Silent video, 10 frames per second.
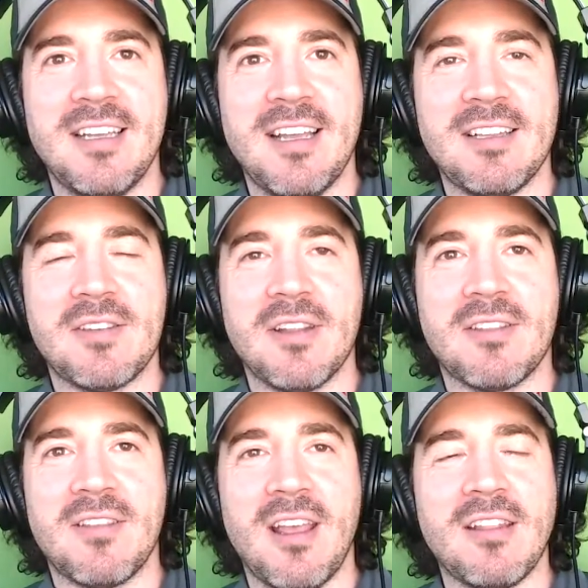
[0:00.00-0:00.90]

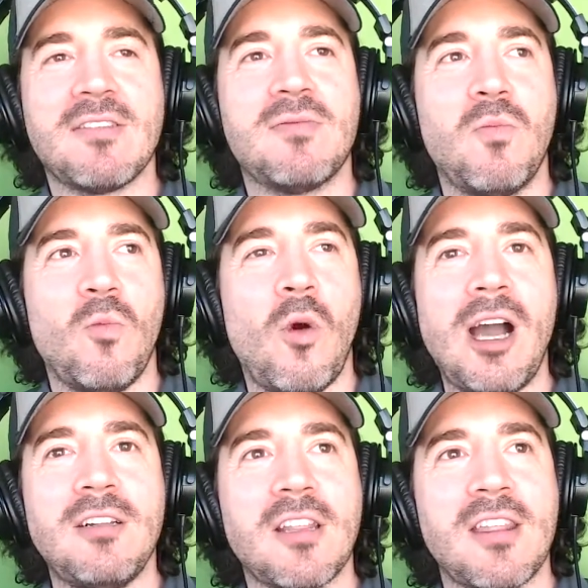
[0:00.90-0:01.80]
It's
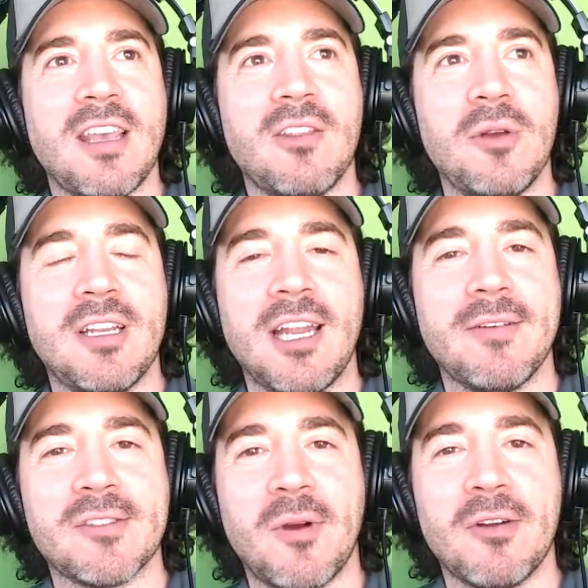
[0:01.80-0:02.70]
wild to think that we didn't
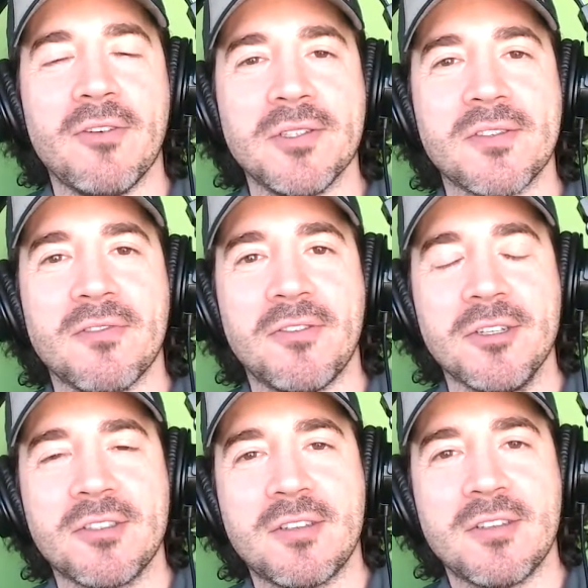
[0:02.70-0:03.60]
have smartphones for the
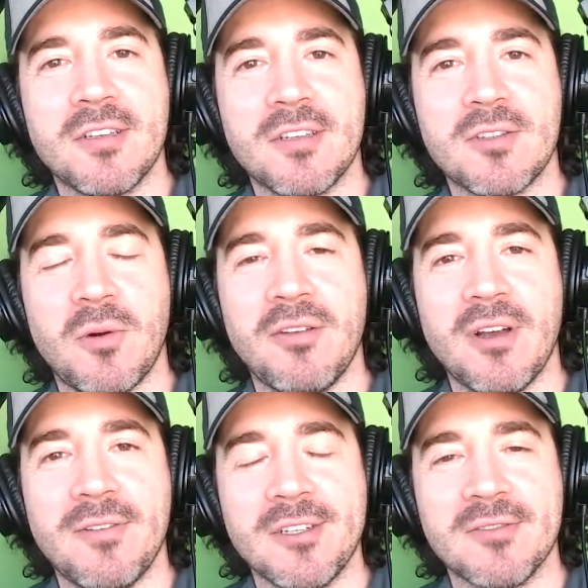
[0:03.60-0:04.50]
first
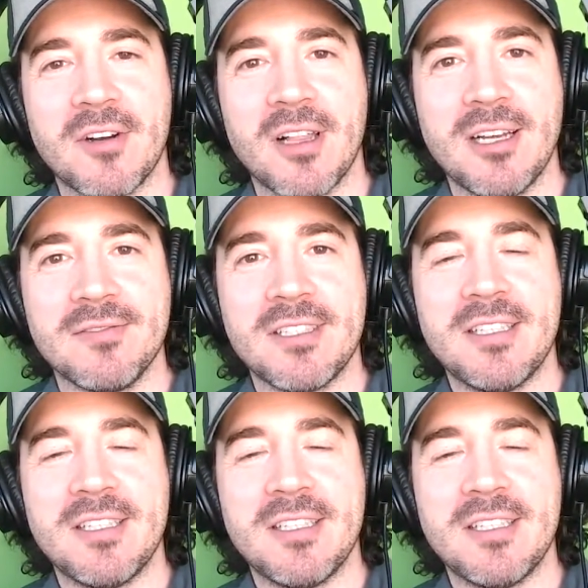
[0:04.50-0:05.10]
25 years of our lives.